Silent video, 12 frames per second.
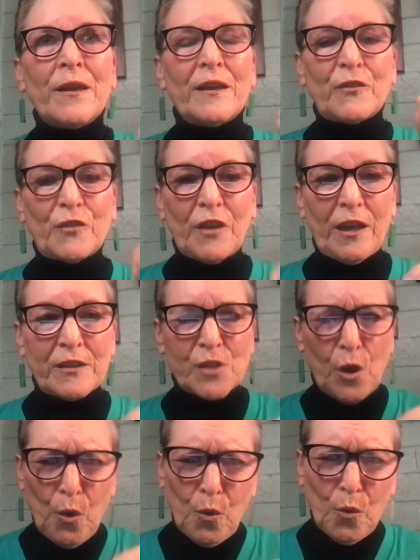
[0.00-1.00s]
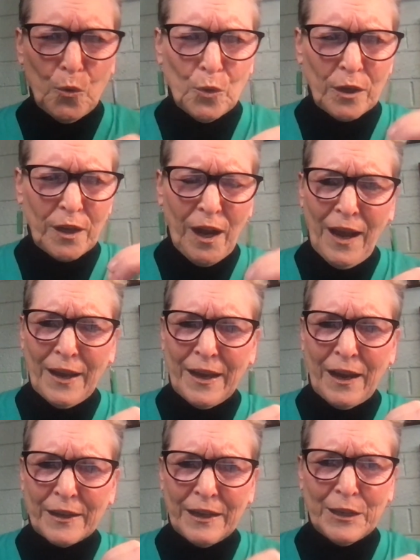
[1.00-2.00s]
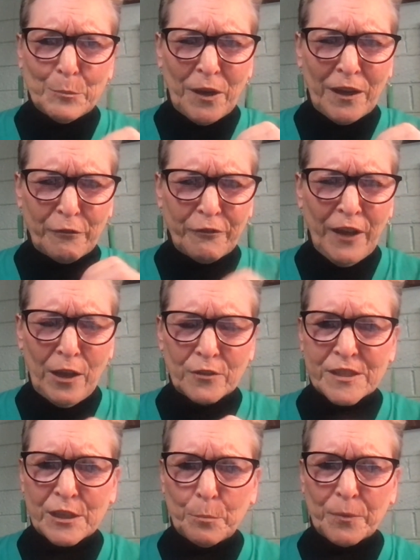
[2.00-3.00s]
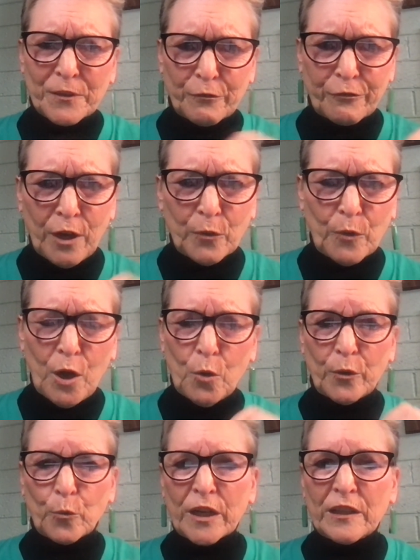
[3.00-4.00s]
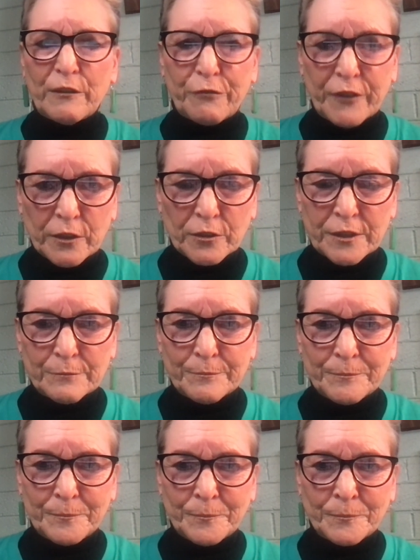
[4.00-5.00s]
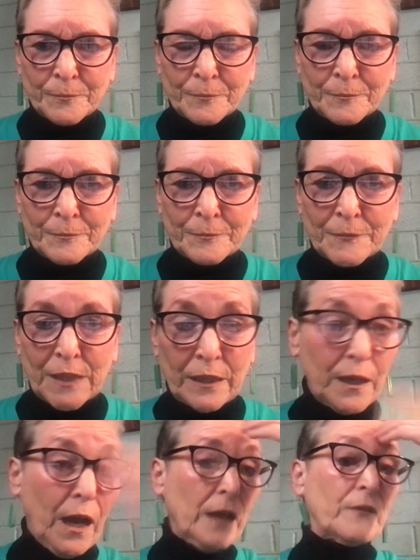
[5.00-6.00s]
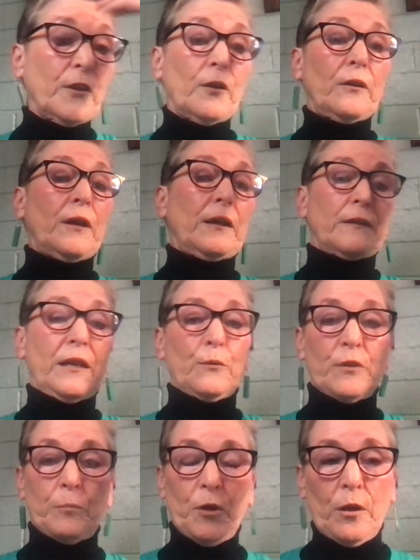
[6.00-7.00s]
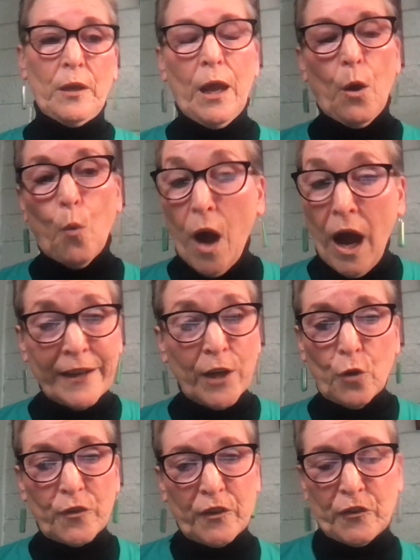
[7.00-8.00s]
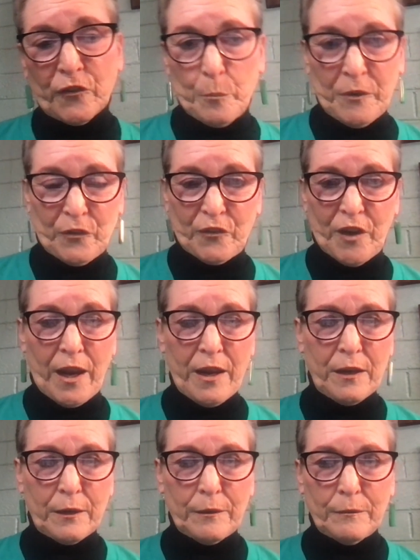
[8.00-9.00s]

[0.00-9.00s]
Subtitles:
says, "Oh, a guy got hit by a foul tip in the front row at Wrigley Field." And a guy's, got hit with the ball. Well, I know this is a mistake,